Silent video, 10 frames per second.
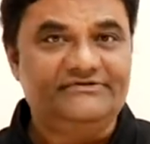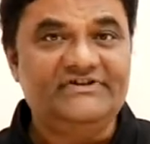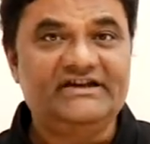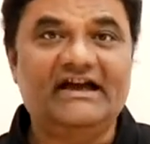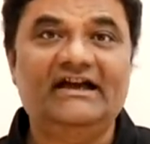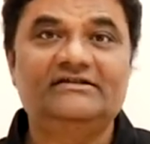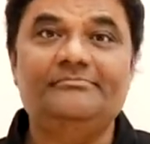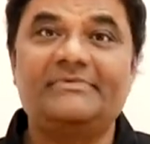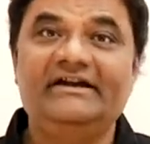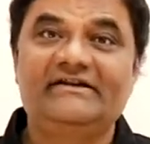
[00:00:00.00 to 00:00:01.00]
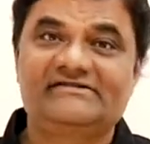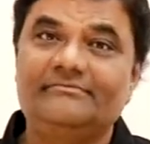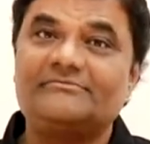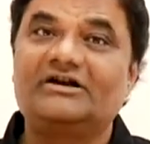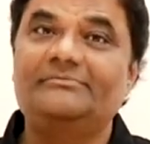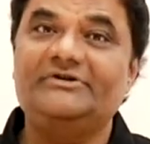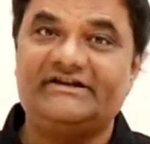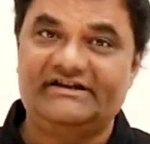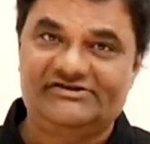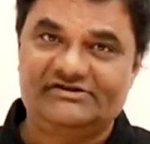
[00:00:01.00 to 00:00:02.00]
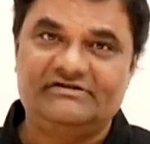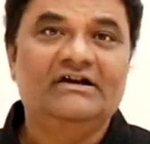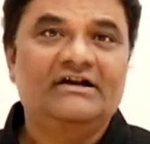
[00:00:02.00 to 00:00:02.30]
we can make some communication.